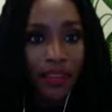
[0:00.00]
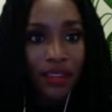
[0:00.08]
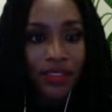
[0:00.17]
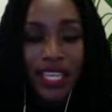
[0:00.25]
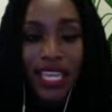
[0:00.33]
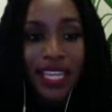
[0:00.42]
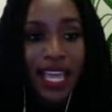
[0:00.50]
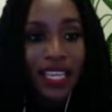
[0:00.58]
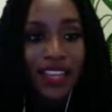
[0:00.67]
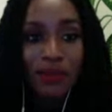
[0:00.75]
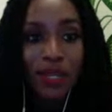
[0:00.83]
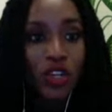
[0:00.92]
They're not
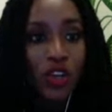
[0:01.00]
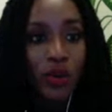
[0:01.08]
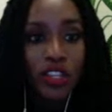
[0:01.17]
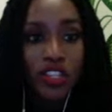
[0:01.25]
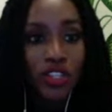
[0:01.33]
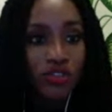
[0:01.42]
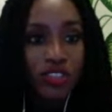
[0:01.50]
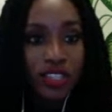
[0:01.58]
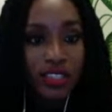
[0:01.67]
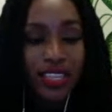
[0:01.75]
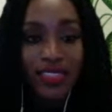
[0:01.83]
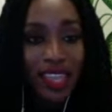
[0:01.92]
giving me no
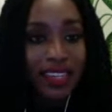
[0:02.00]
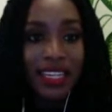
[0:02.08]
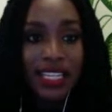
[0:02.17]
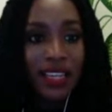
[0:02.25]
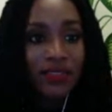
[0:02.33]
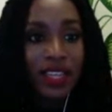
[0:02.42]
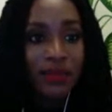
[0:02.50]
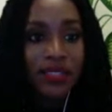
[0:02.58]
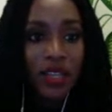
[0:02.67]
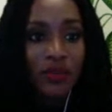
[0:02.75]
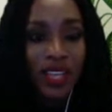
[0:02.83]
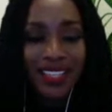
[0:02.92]
excuses. They didn't give
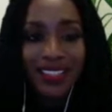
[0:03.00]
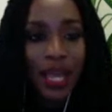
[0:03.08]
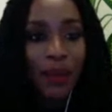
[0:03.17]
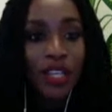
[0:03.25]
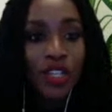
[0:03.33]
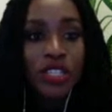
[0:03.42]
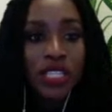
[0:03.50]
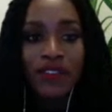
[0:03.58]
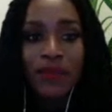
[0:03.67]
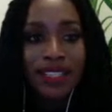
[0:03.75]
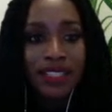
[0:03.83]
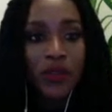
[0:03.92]
themselves. I stop giving
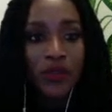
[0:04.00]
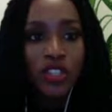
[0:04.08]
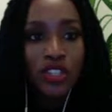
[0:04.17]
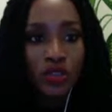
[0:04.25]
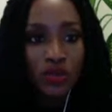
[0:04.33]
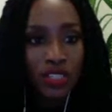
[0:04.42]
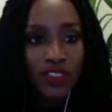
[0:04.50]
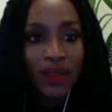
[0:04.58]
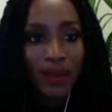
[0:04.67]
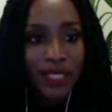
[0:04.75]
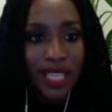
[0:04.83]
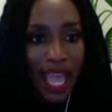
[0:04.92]
myself excuses. If
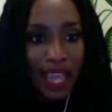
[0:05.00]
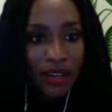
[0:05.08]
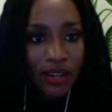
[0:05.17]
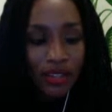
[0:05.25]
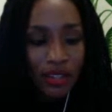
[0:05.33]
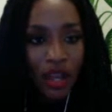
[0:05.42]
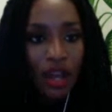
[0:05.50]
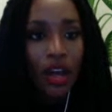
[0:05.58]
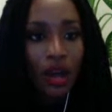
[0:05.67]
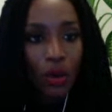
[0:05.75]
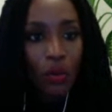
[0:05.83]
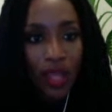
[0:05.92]
I'm tired,
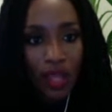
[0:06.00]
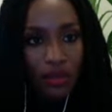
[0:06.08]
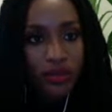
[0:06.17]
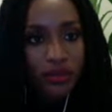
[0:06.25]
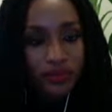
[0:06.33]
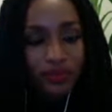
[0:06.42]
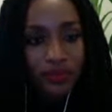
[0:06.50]
oh well.